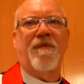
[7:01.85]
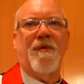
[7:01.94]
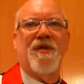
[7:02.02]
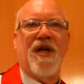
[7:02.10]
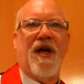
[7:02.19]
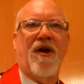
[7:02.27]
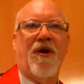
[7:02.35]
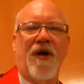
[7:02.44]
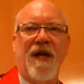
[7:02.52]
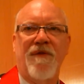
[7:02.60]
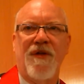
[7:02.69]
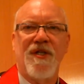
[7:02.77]
a chair or
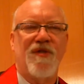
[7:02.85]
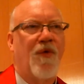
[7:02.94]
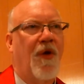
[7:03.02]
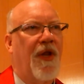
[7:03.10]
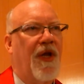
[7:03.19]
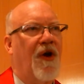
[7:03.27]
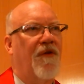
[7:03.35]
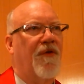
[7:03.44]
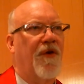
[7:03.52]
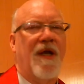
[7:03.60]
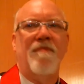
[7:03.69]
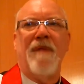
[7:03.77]
even just rolling
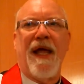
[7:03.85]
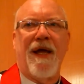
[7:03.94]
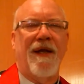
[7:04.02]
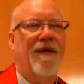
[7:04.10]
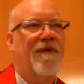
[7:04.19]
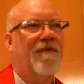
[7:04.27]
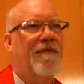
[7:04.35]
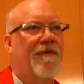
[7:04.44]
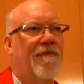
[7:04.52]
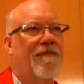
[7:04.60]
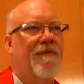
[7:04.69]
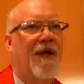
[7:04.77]
over in bed.
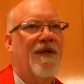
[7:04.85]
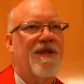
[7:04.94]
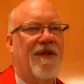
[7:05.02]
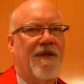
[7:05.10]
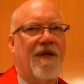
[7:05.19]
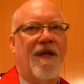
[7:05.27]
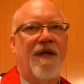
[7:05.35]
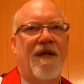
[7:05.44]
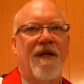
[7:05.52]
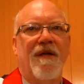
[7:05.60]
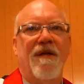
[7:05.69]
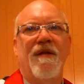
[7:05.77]
All of a sudden,
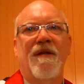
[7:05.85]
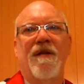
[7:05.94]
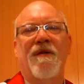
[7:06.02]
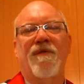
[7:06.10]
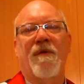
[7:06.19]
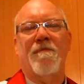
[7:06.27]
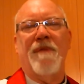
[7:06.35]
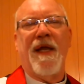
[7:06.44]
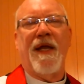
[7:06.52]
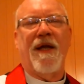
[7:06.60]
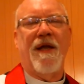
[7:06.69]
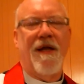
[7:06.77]
from
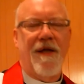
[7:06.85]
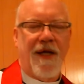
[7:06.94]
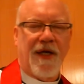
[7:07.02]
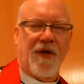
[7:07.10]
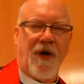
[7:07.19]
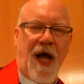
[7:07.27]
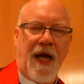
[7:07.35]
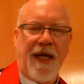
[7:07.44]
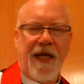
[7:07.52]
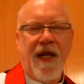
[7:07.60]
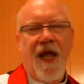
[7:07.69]
being a groggy,